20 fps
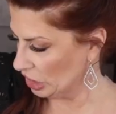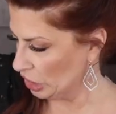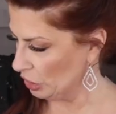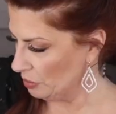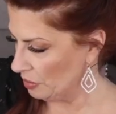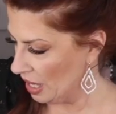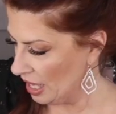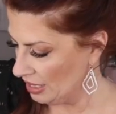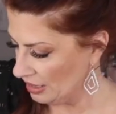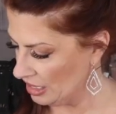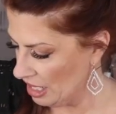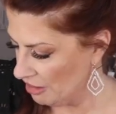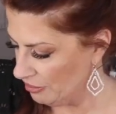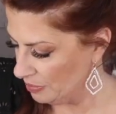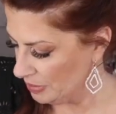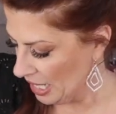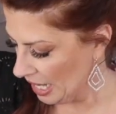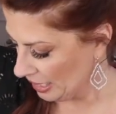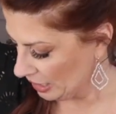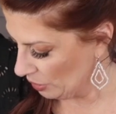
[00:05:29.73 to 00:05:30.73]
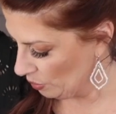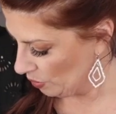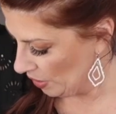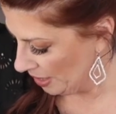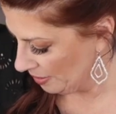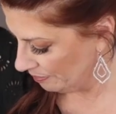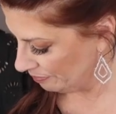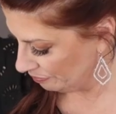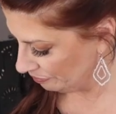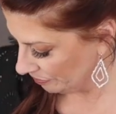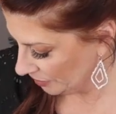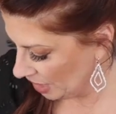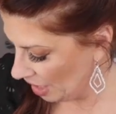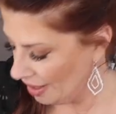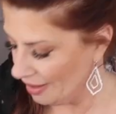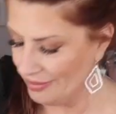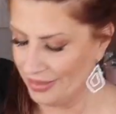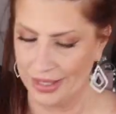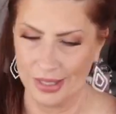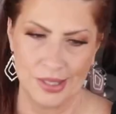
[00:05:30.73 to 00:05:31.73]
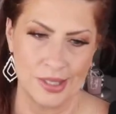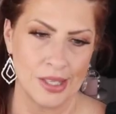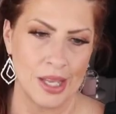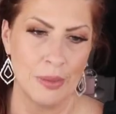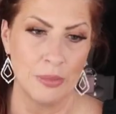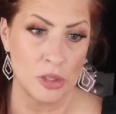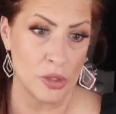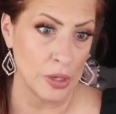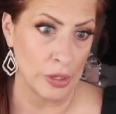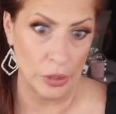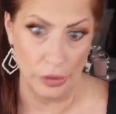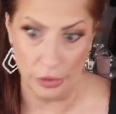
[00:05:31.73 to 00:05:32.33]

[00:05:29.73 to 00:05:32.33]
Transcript: cute. I love black and white. Obviously, I'm doing a